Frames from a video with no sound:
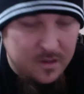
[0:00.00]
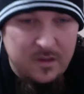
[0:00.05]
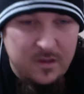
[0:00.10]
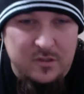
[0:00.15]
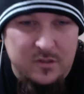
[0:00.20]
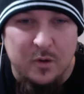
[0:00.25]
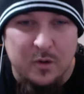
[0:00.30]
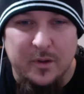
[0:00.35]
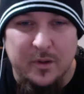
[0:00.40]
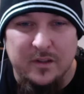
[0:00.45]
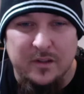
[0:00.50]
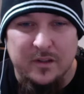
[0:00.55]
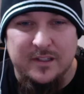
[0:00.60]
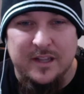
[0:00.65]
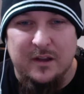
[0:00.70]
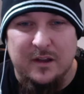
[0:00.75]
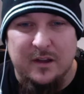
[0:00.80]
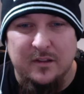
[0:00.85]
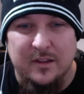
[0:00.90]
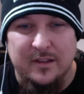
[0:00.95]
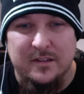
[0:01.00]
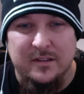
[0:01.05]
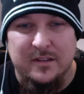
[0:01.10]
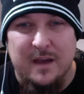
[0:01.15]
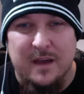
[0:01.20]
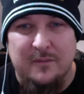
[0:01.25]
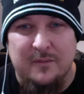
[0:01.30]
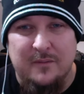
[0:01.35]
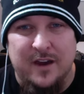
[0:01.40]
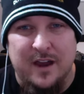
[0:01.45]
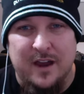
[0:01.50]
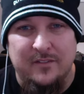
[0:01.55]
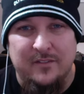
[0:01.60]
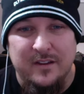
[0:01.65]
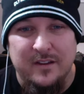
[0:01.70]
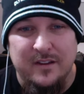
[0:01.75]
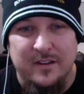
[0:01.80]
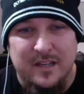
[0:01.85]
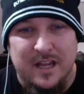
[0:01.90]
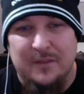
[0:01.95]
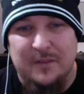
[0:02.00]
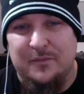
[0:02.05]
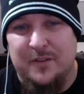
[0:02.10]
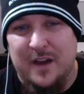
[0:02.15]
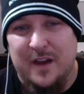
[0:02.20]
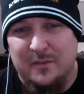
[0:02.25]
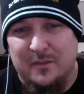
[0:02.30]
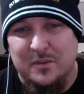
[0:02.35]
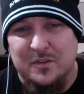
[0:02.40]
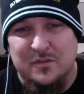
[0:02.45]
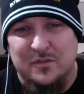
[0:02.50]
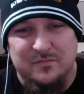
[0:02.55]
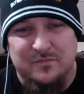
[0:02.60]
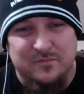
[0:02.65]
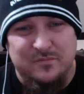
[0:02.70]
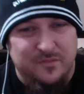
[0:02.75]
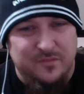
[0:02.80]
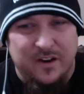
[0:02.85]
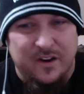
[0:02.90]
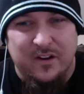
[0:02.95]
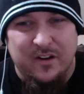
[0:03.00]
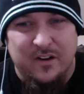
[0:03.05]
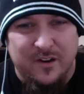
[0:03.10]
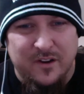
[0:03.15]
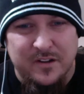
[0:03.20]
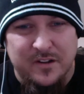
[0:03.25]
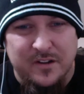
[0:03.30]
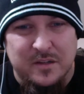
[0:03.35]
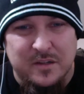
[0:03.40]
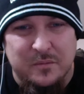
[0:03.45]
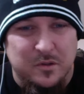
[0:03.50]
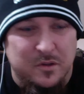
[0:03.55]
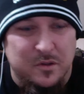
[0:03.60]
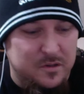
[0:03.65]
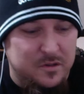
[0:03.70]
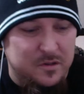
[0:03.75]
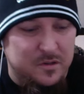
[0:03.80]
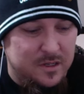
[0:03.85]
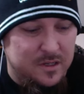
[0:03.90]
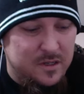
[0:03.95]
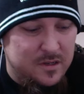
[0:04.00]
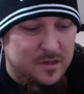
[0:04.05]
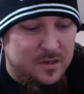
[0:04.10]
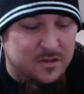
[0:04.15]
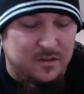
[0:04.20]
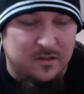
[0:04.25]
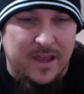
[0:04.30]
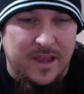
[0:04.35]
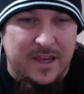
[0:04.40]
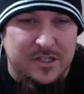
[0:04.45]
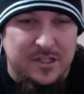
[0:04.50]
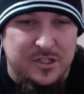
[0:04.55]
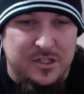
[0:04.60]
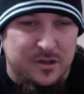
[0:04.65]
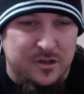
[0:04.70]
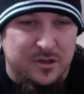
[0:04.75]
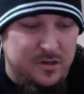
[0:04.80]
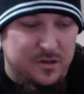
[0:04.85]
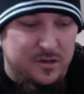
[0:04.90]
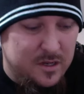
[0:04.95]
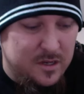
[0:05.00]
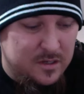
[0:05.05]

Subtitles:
So I whittled it down to like the top 5. Top 5 was very, very similar to last year.